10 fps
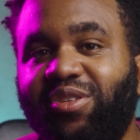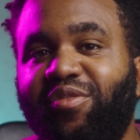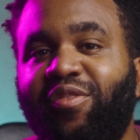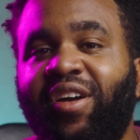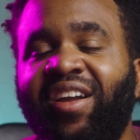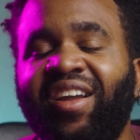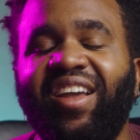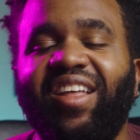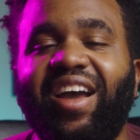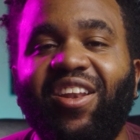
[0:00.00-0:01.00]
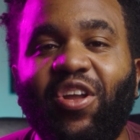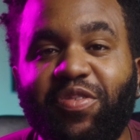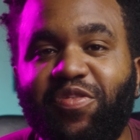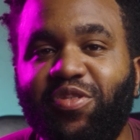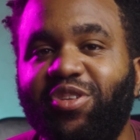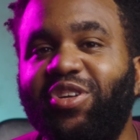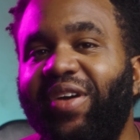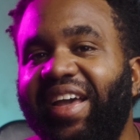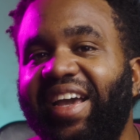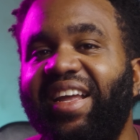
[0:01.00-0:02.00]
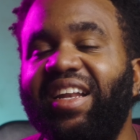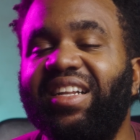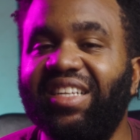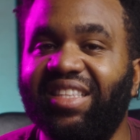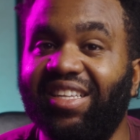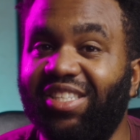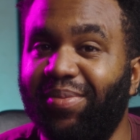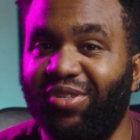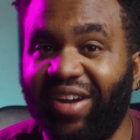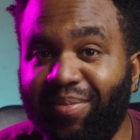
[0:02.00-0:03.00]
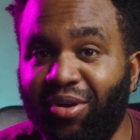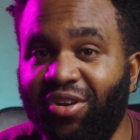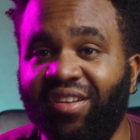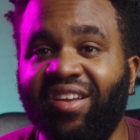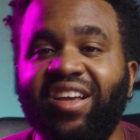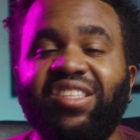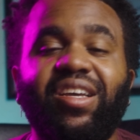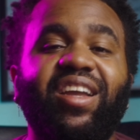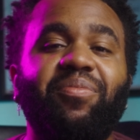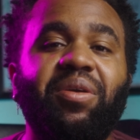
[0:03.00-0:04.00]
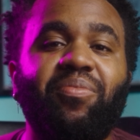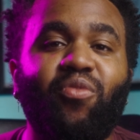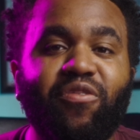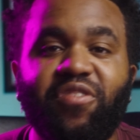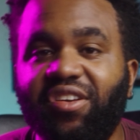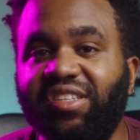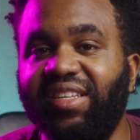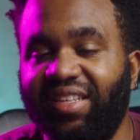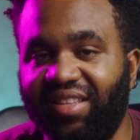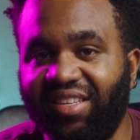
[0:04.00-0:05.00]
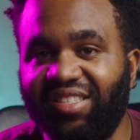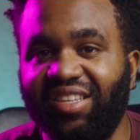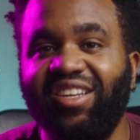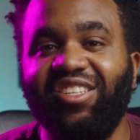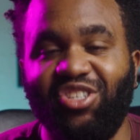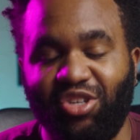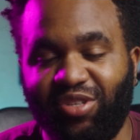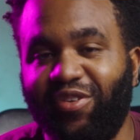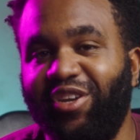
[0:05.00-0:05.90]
so far, I'd love if you could go ahead and click that subscribe button so I can make more videos like this just for